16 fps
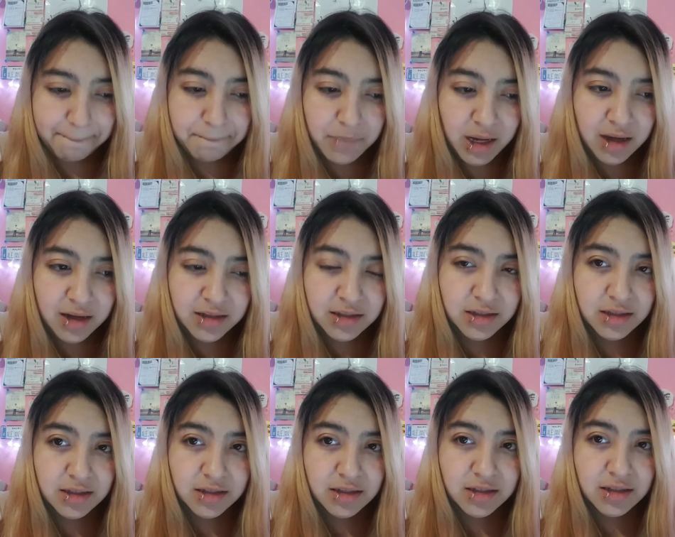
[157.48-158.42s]
But
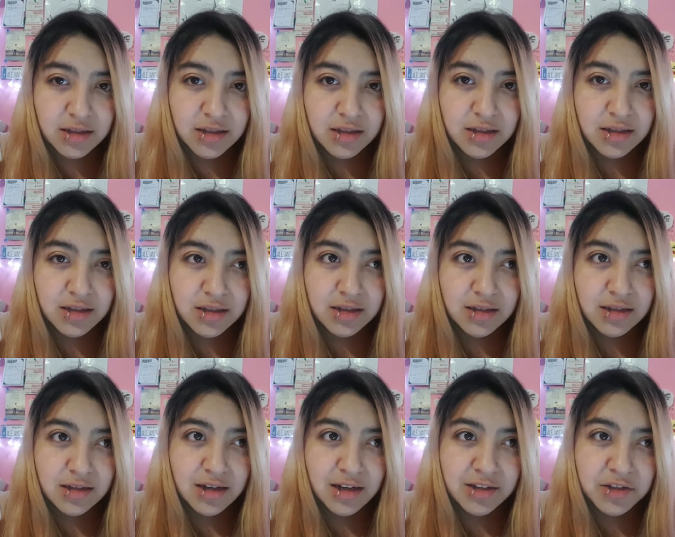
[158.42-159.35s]

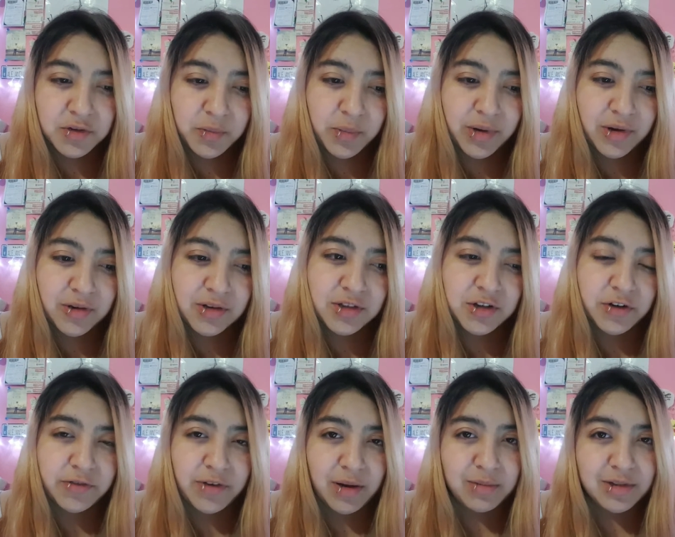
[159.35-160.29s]
at some point,
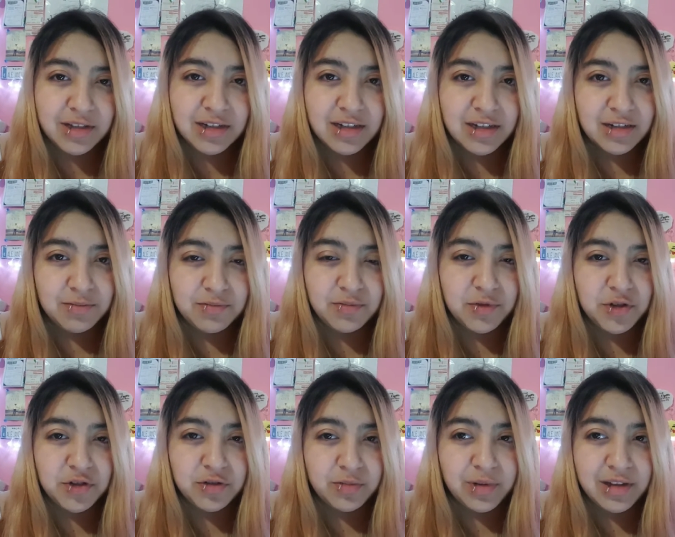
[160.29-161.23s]
your family
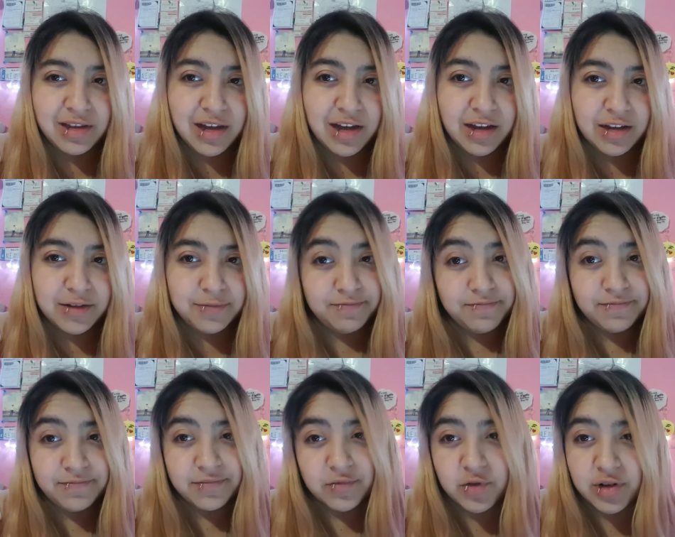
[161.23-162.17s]
should be like,
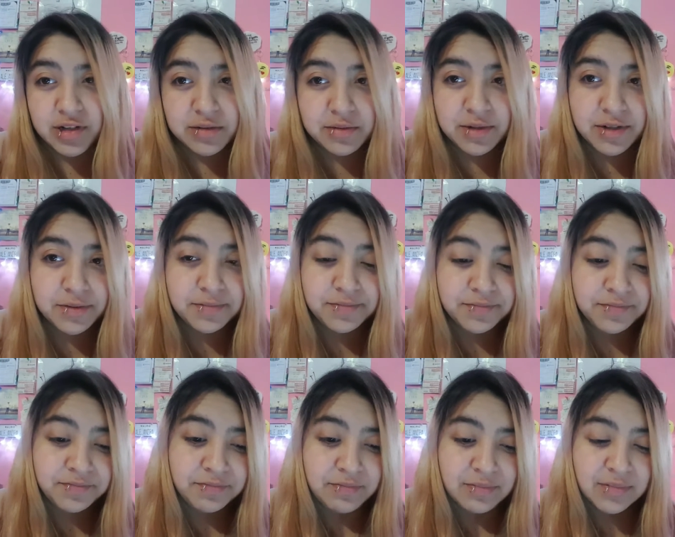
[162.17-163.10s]
whatever,
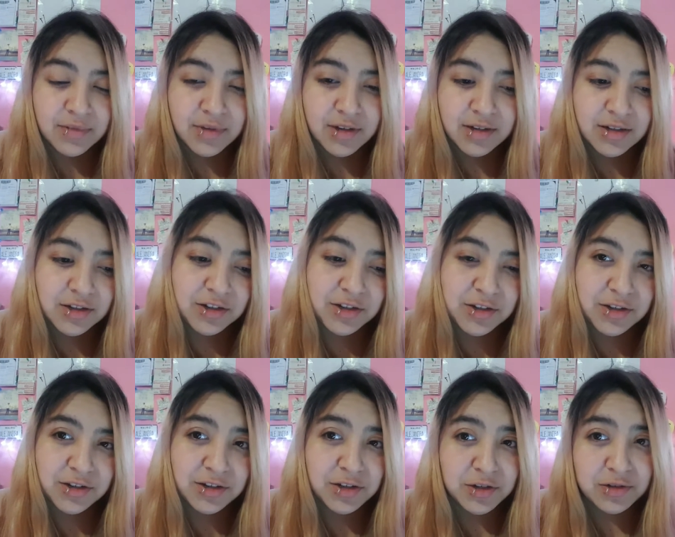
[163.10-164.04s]
she's
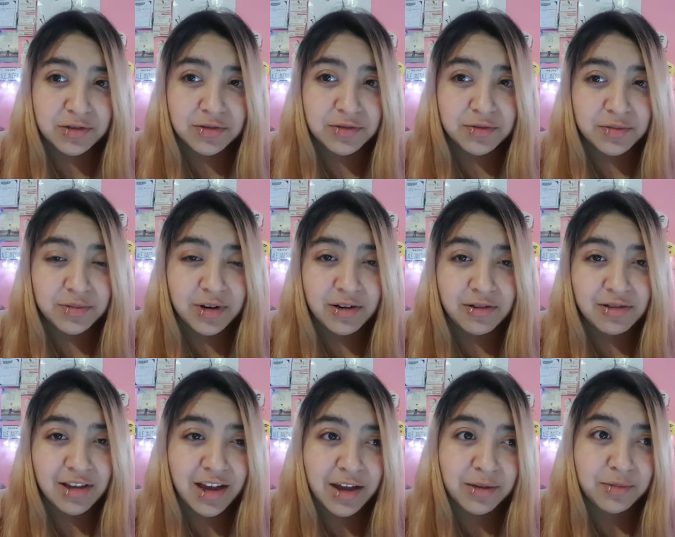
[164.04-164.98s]
gonna screw her
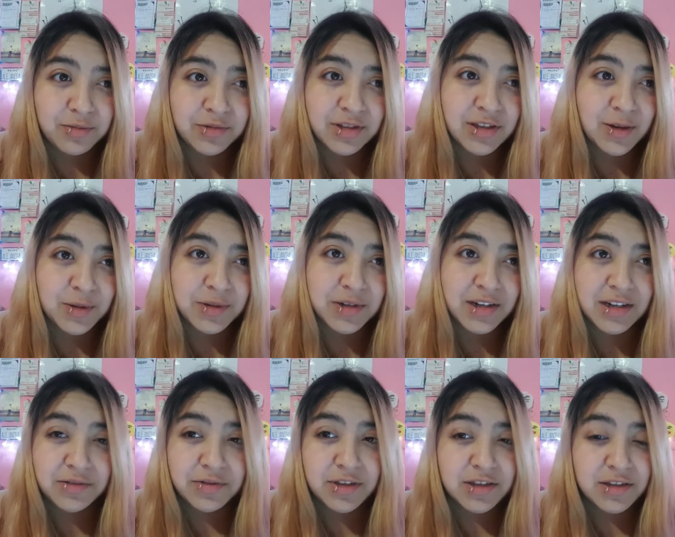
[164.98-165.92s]
life with those
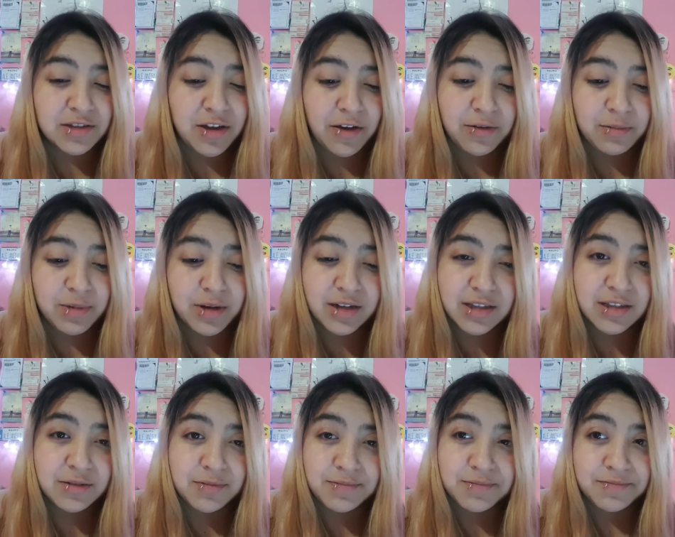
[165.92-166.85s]
kind of stuff,
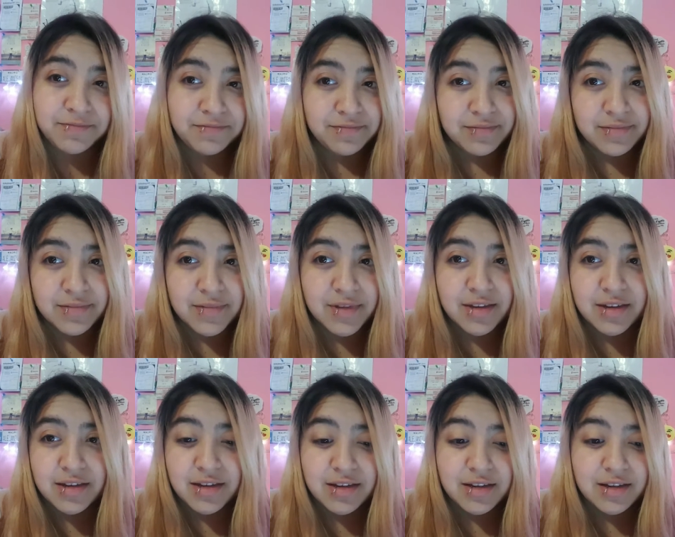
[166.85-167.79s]
but
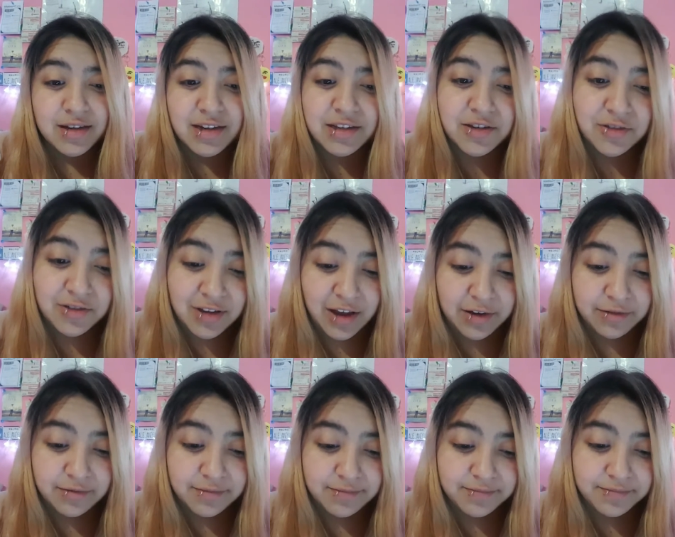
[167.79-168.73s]
it's her
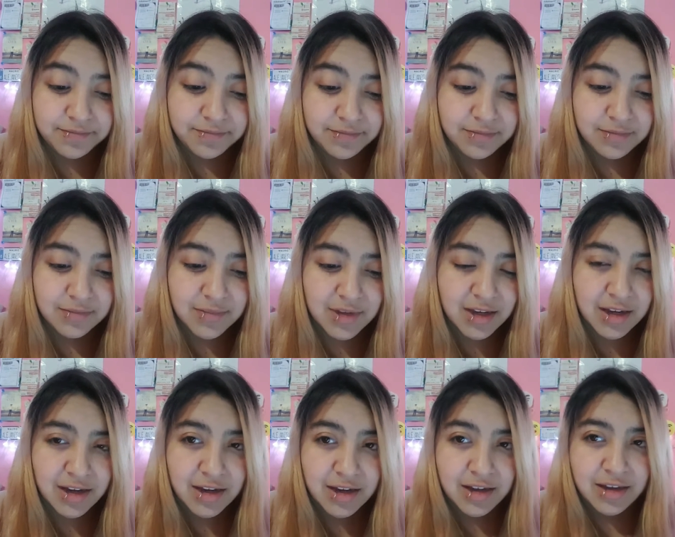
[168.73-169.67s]
life.
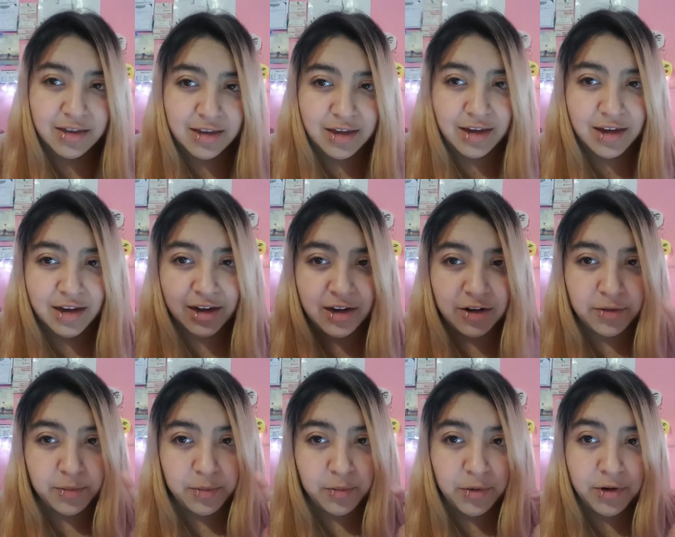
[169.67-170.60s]
They kind
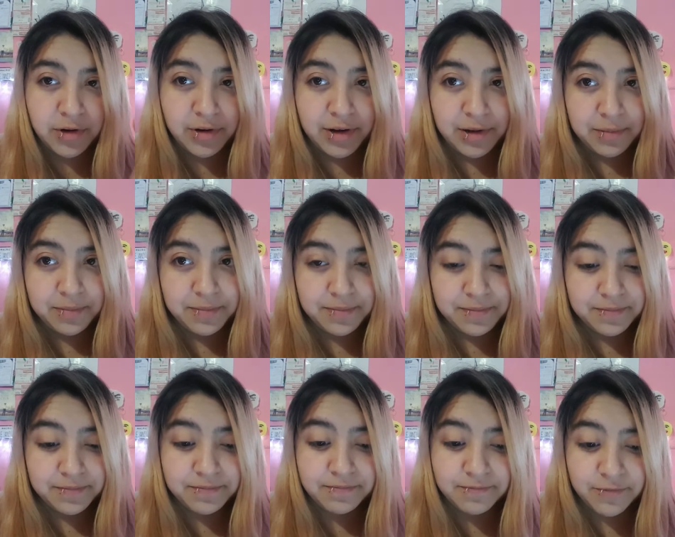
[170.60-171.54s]
of worry
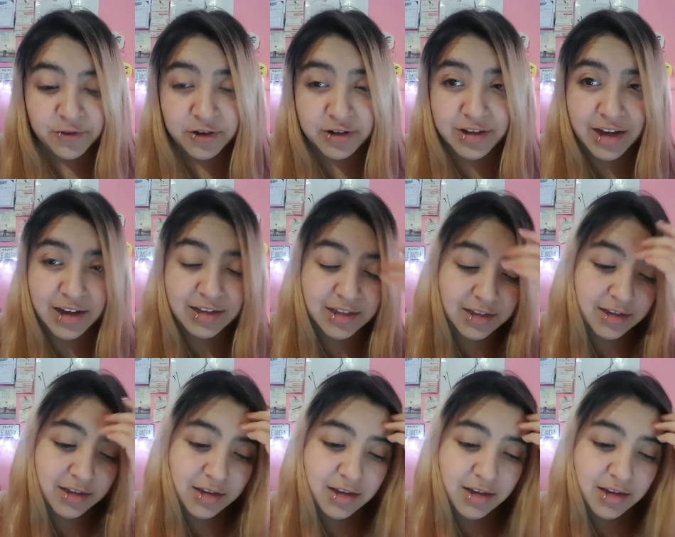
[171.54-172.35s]
for that.